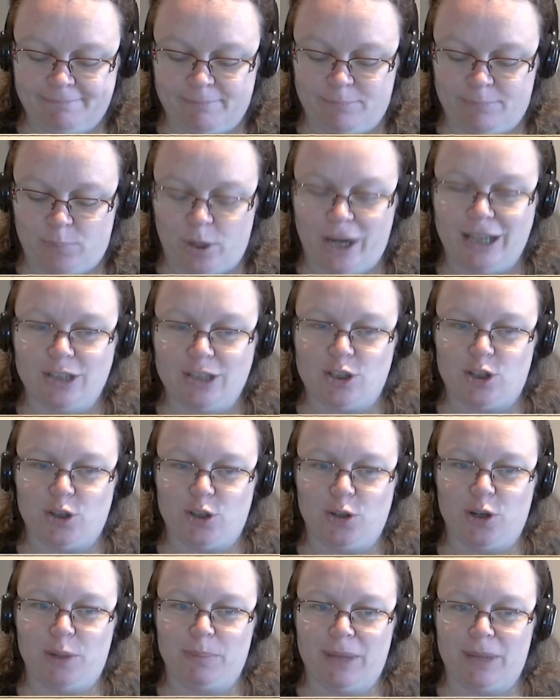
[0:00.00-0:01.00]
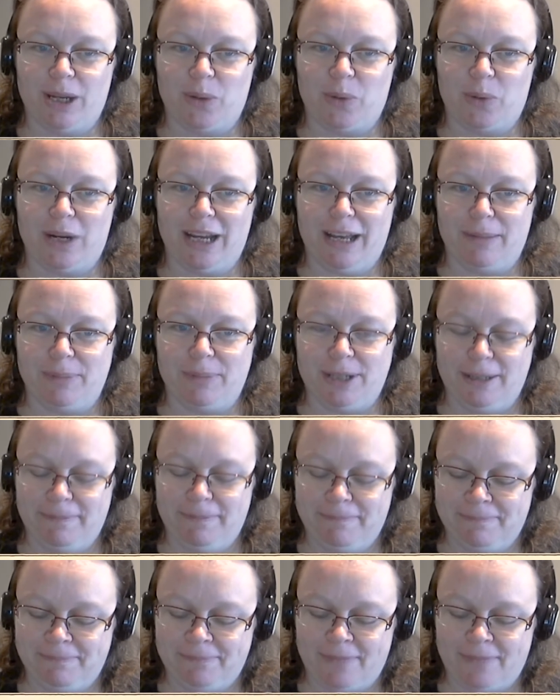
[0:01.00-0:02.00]
Brains do not make one happy.
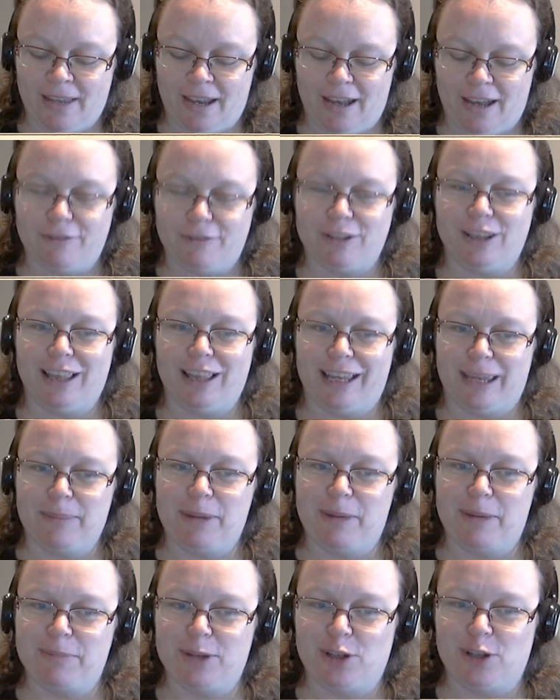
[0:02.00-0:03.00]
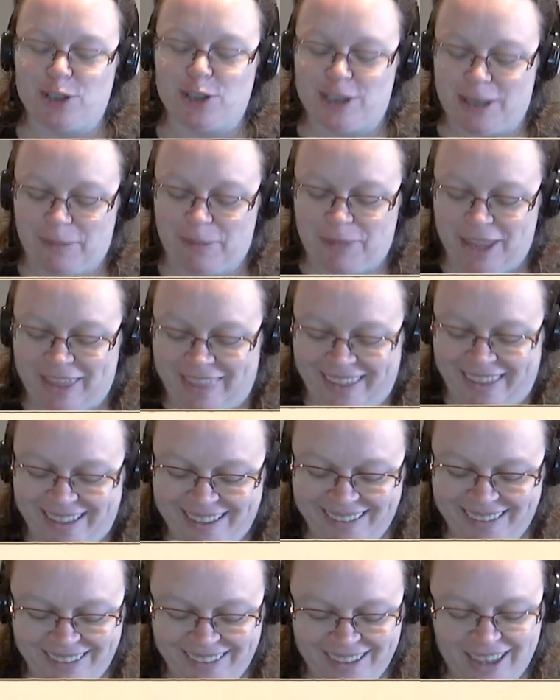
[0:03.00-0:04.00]
I feel like he might be onto something there.
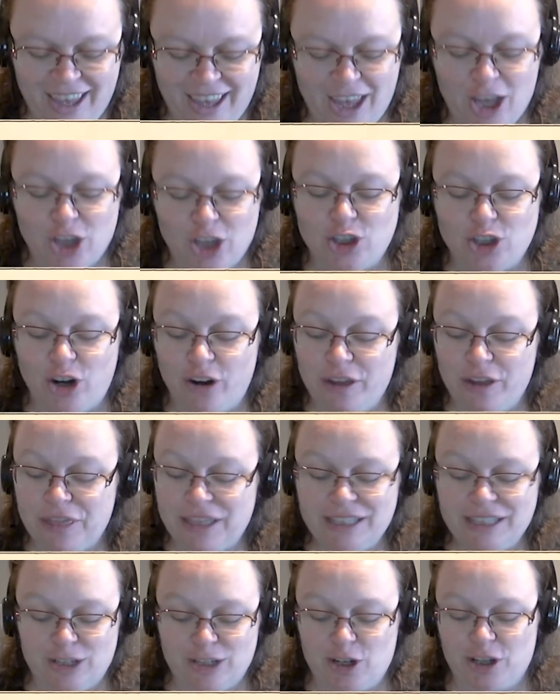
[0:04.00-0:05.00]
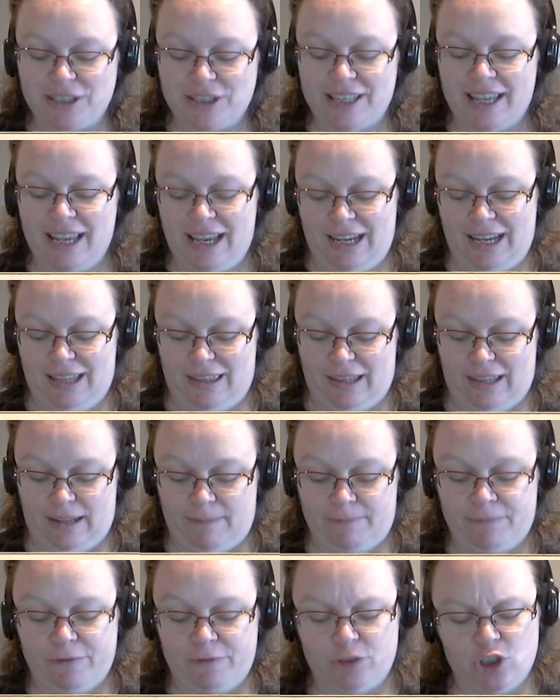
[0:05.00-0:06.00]
Dorothy did not say anything,
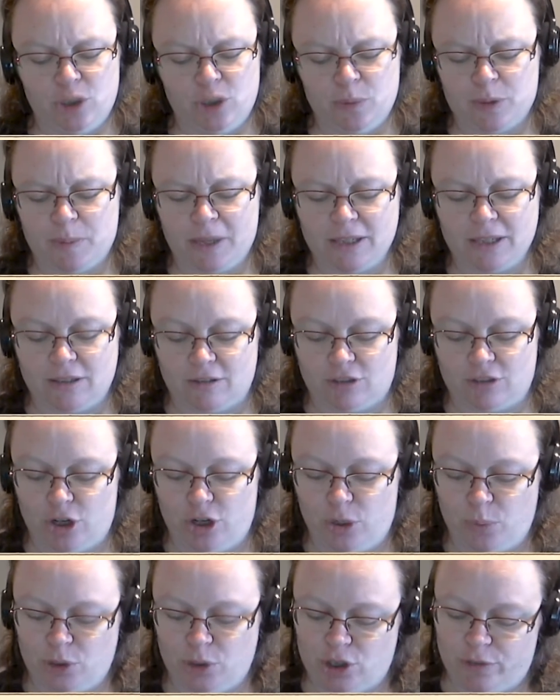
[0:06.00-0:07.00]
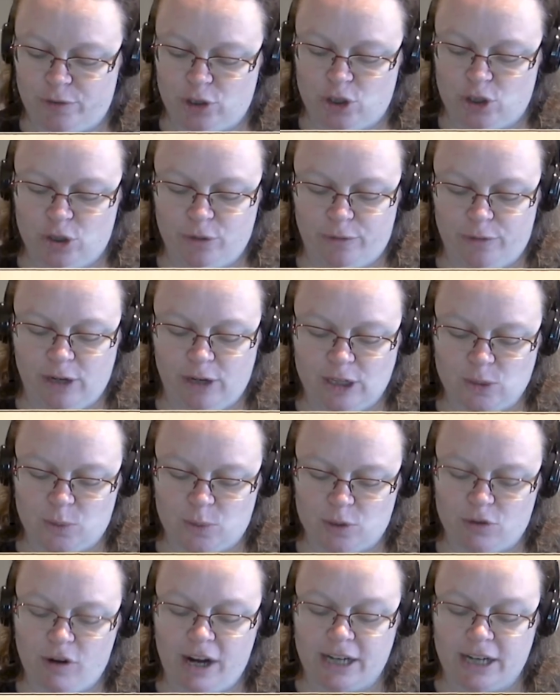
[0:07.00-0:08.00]
for she was puzzled to know which of her two friends
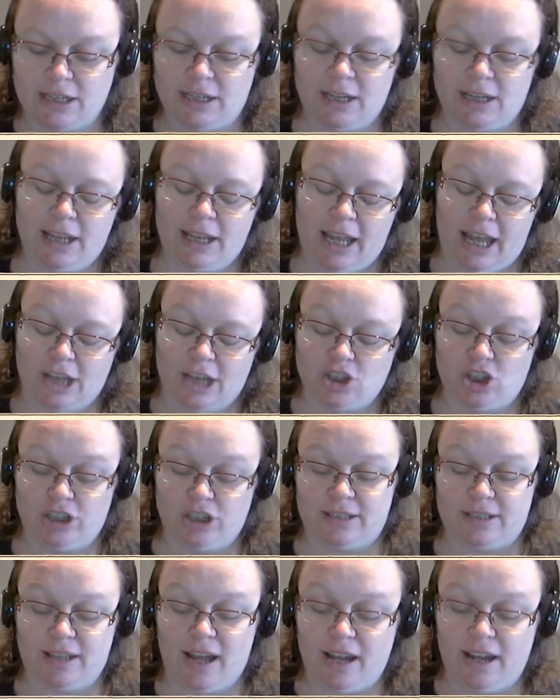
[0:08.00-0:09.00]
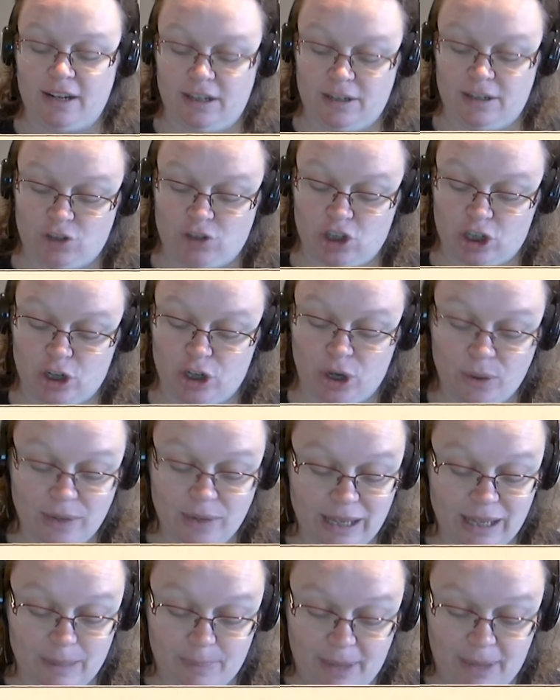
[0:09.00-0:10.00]
was right, and she decided if she could only
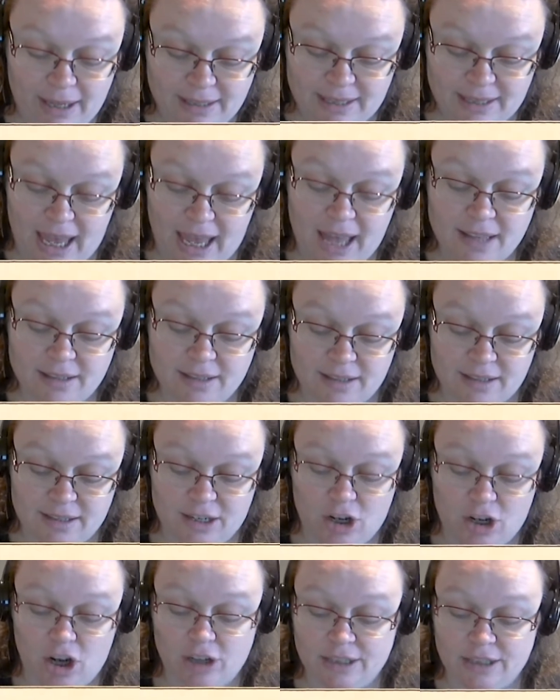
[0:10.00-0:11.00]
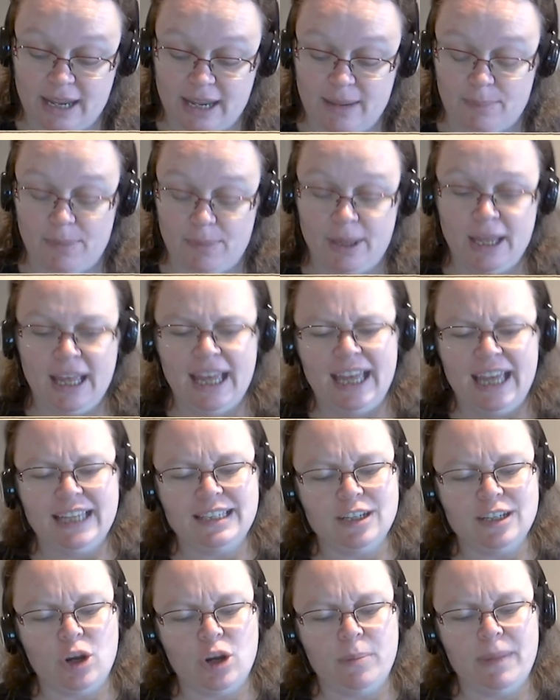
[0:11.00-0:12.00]
get back to Kansas and Aunt Em, it
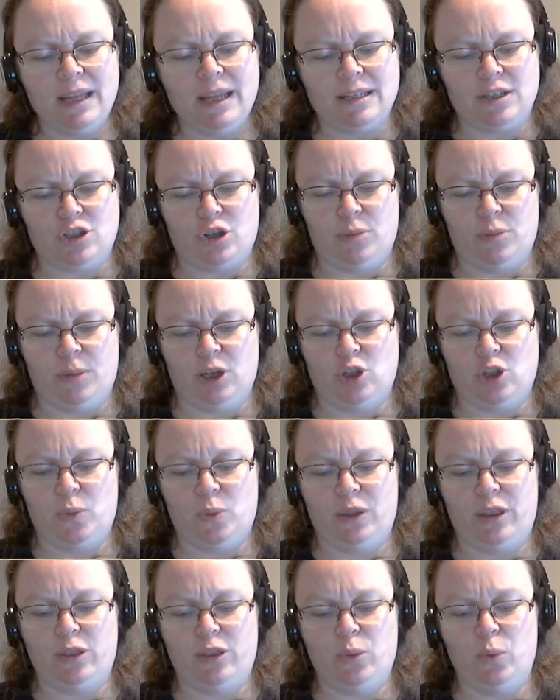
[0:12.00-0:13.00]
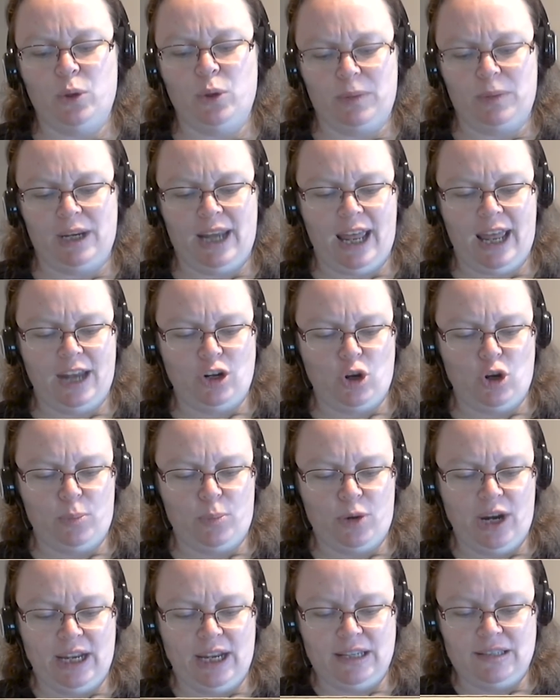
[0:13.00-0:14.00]
did not matter so much whether the Woodman had no
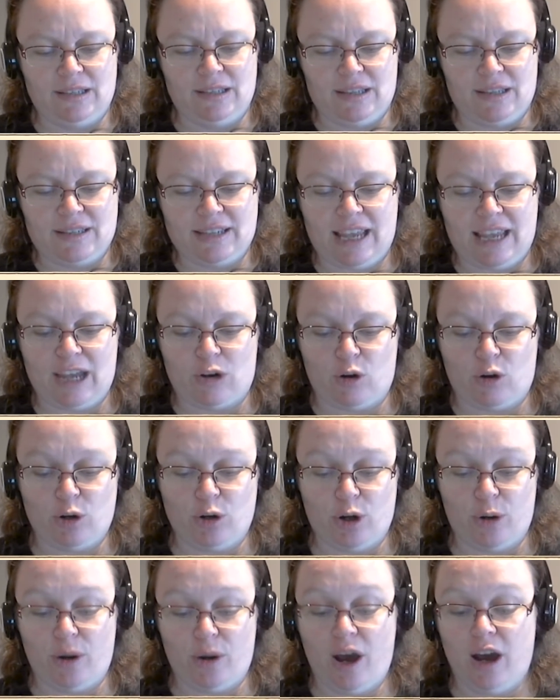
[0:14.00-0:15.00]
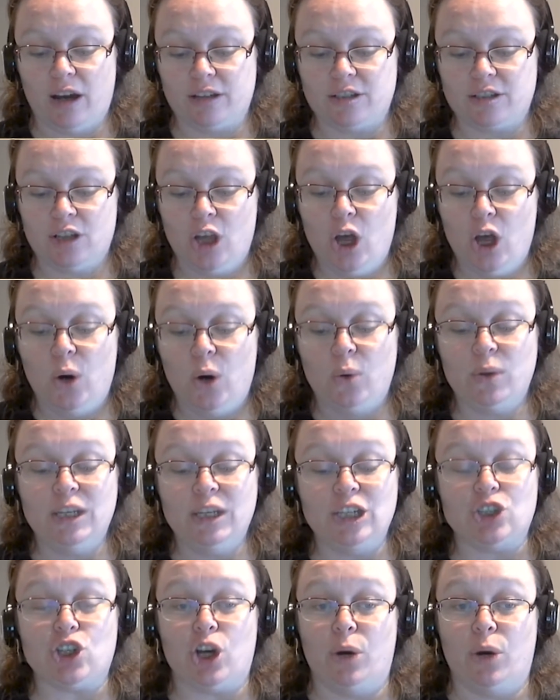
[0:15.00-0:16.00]
brains and the Scarecrow no heart, or
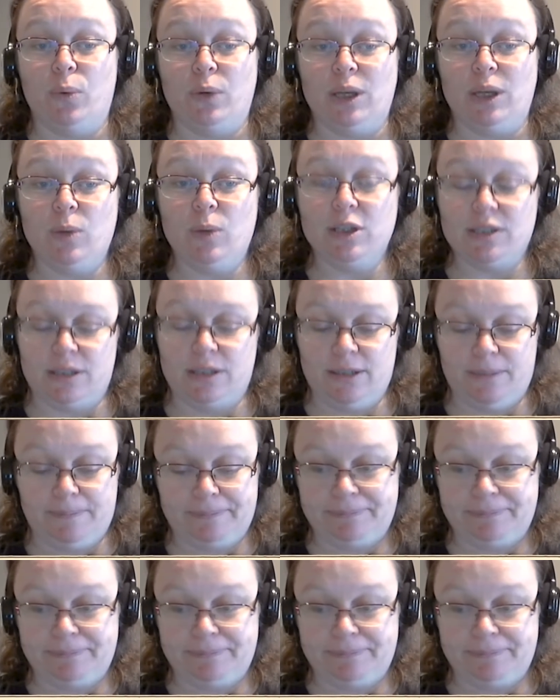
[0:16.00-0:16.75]
each got what he wanted.